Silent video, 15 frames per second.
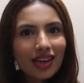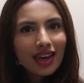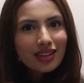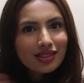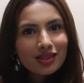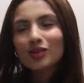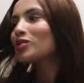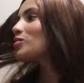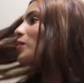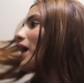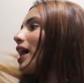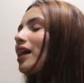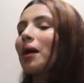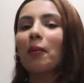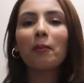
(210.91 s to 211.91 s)
Guess who's
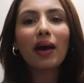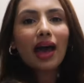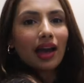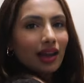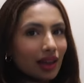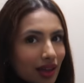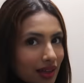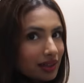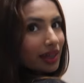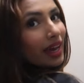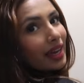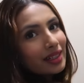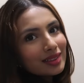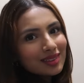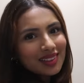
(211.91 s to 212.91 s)
back? Back
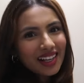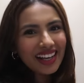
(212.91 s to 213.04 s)
again.